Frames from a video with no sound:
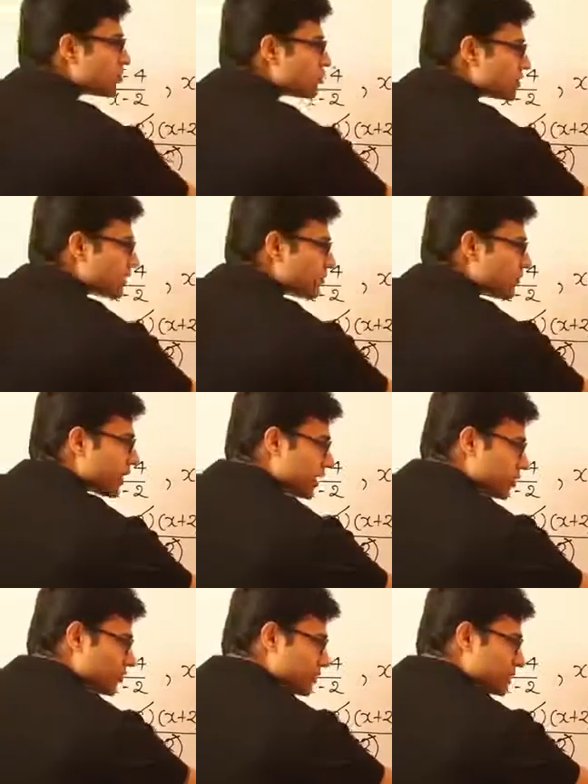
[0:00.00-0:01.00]
to some
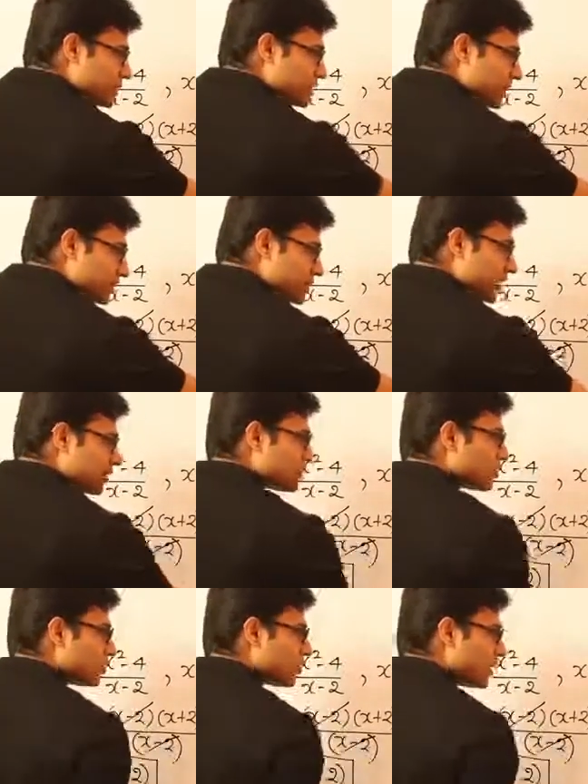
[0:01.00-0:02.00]
value which is less than
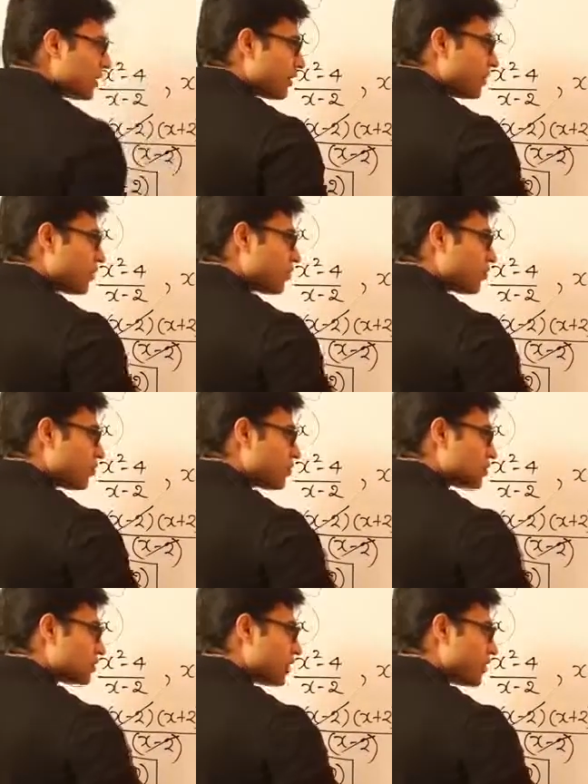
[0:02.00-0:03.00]
2, then of
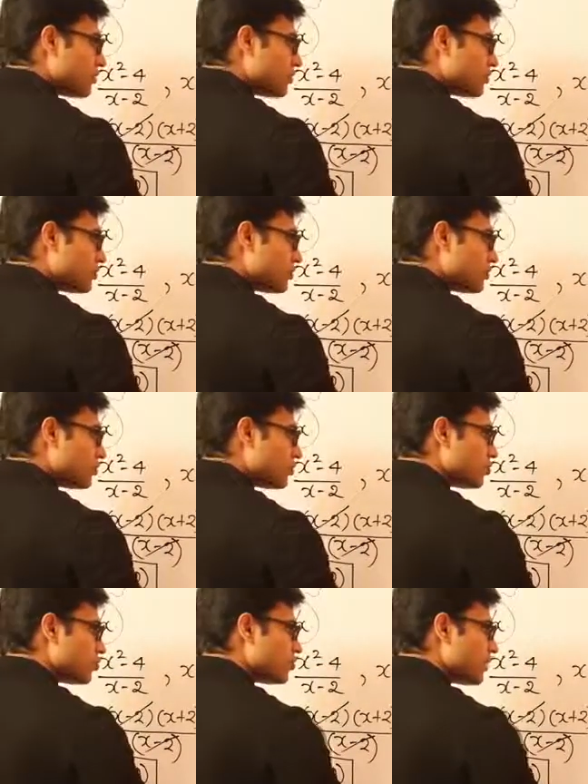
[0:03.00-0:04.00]
course we have to do
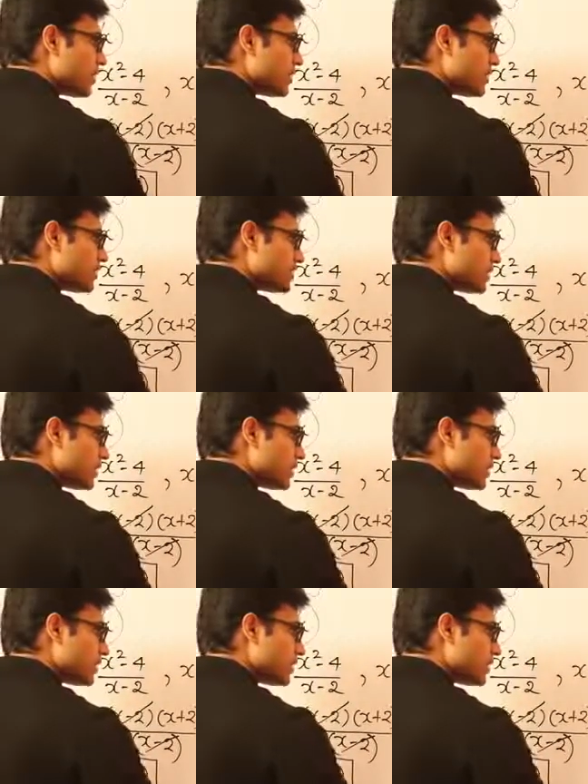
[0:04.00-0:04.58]
2 minus